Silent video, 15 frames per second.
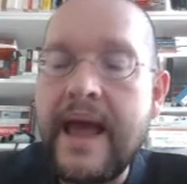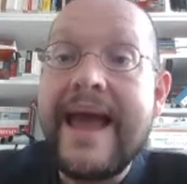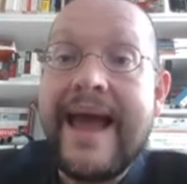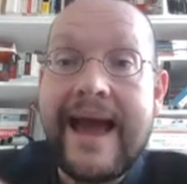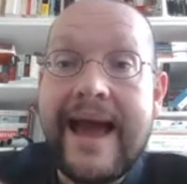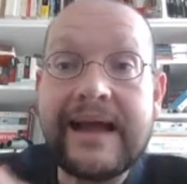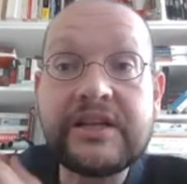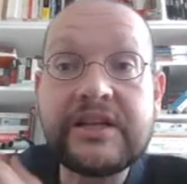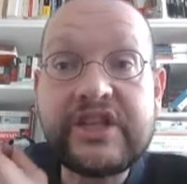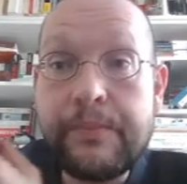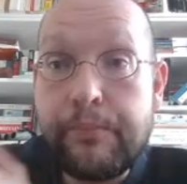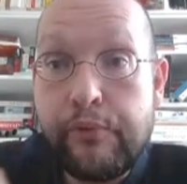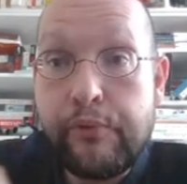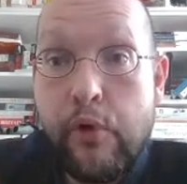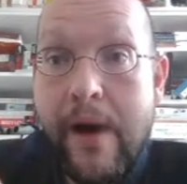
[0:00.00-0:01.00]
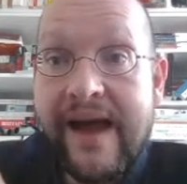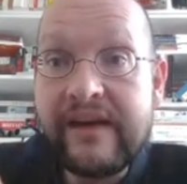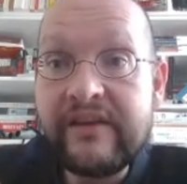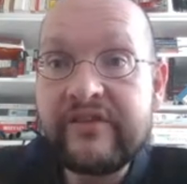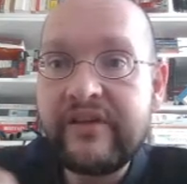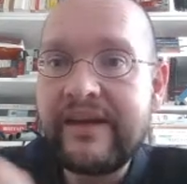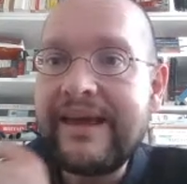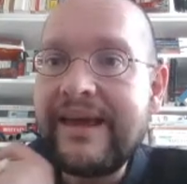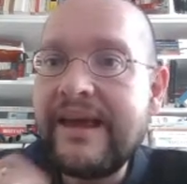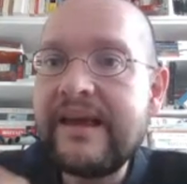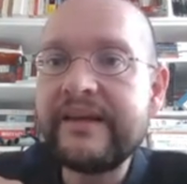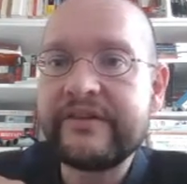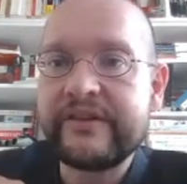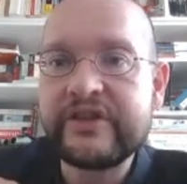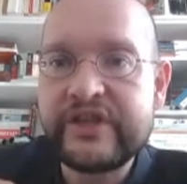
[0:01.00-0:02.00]
And she praised
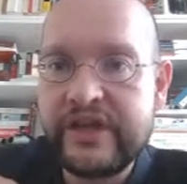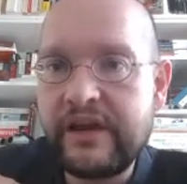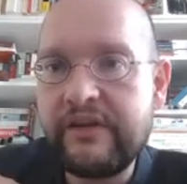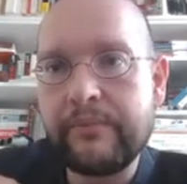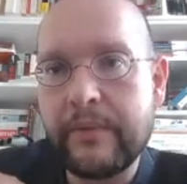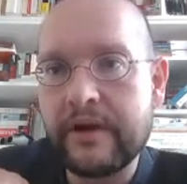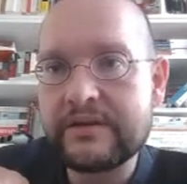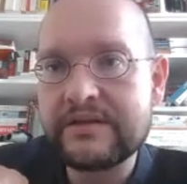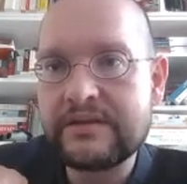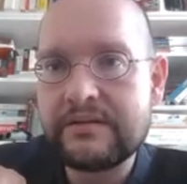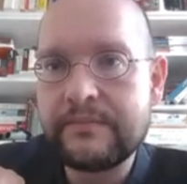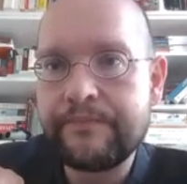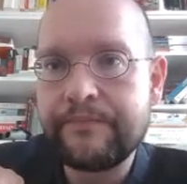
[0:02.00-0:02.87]
his achievements